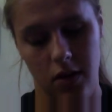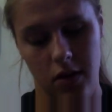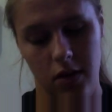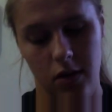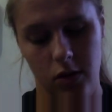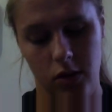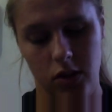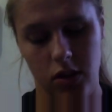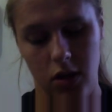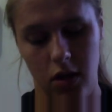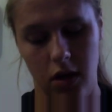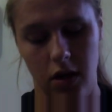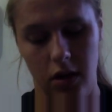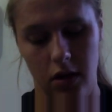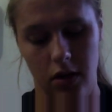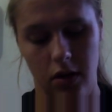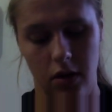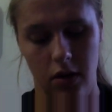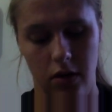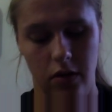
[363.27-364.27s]
You
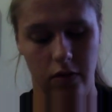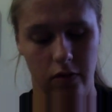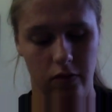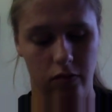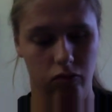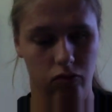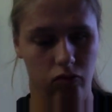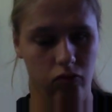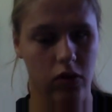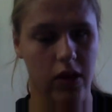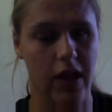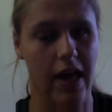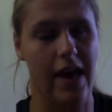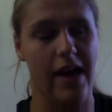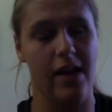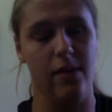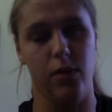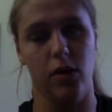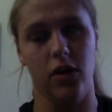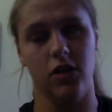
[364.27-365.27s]
should
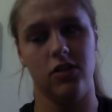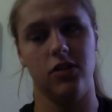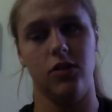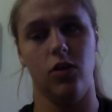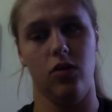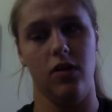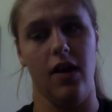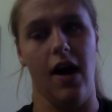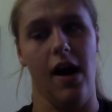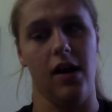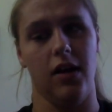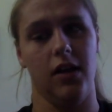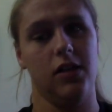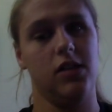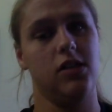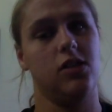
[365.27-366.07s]
relay personal knowledge.